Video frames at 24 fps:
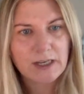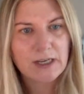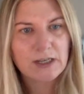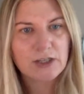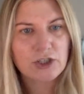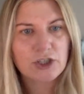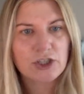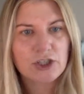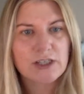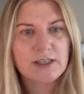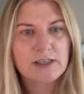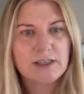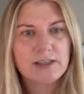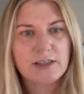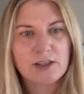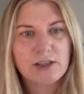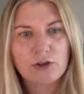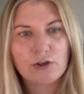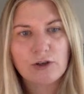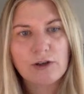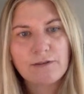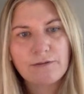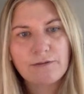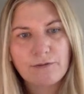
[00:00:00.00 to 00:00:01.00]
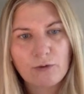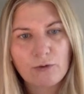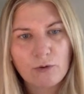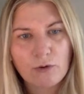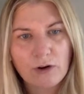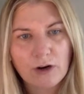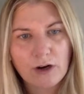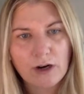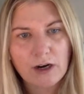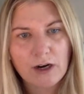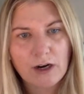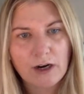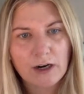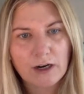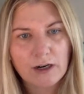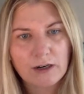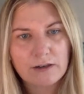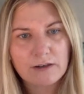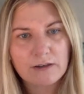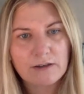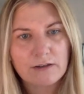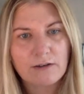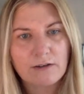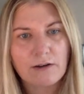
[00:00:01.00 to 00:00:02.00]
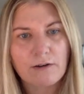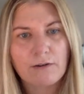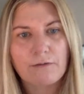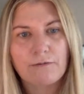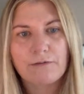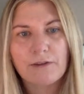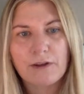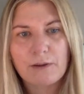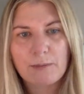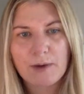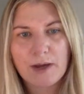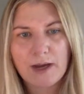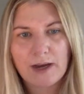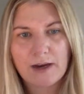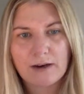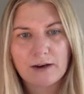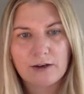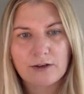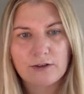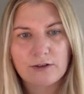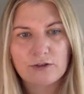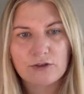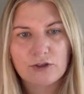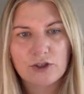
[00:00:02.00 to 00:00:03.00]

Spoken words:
She's 34, female.